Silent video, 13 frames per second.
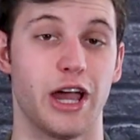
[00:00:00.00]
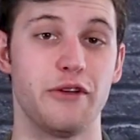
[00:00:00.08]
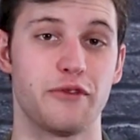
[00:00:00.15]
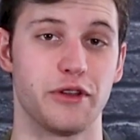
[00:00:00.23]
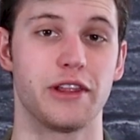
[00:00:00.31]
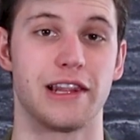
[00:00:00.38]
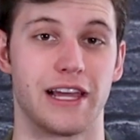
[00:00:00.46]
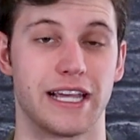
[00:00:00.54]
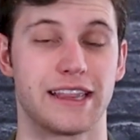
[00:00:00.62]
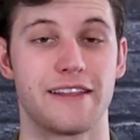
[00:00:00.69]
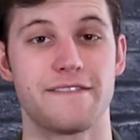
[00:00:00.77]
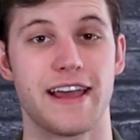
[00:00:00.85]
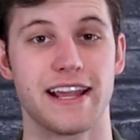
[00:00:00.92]
I really like
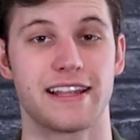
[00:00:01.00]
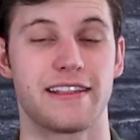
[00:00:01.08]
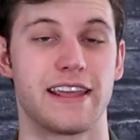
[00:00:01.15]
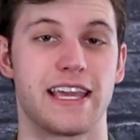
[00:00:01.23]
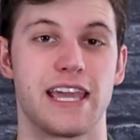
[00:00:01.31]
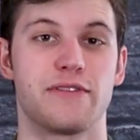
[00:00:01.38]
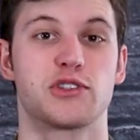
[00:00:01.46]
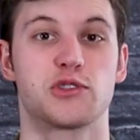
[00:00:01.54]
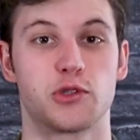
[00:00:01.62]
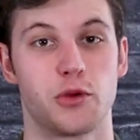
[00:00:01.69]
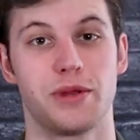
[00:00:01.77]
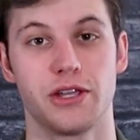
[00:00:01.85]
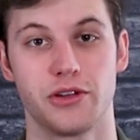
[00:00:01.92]
the fact that they gave us
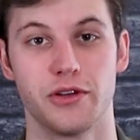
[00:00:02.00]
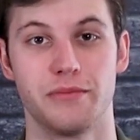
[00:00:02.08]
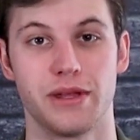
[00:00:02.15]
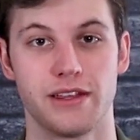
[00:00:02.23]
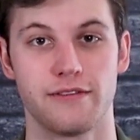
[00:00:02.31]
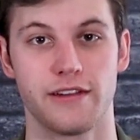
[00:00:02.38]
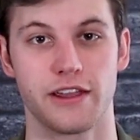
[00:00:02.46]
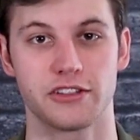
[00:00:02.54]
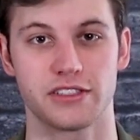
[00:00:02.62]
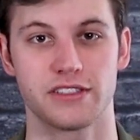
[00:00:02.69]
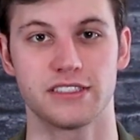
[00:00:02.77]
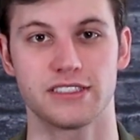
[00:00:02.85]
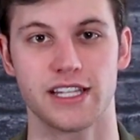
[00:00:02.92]
so many good minifigures
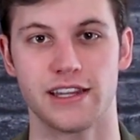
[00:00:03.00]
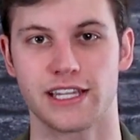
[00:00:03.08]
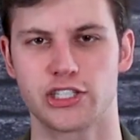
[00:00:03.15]
in this set.